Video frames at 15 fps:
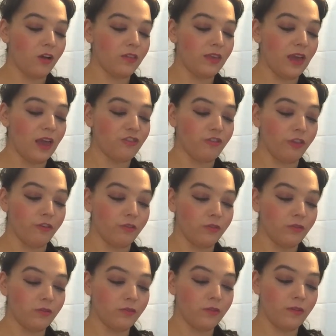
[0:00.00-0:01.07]
the edge of
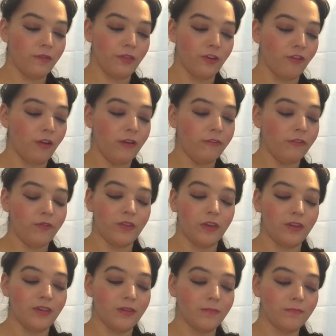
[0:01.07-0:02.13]
the great
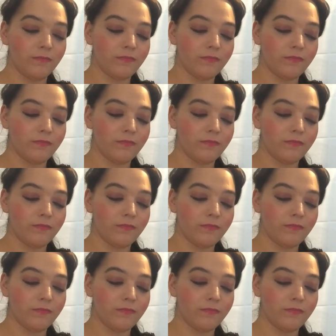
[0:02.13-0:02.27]
ravine.